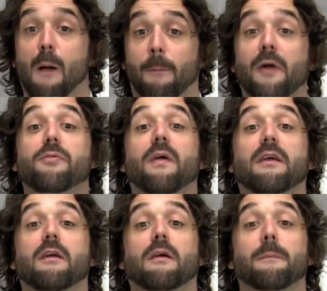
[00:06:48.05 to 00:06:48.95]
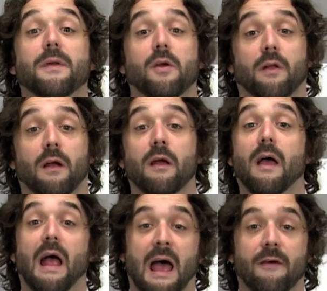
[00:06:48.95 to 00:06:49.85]
much like your computer
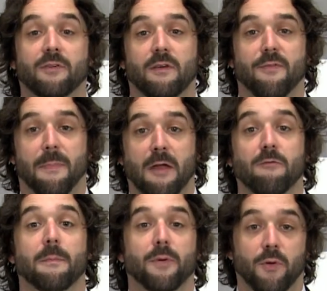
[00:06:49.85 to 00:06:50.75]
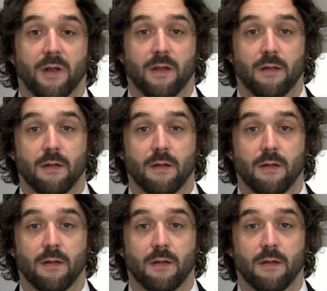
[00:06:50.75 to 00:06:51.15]
after it's been rebooted.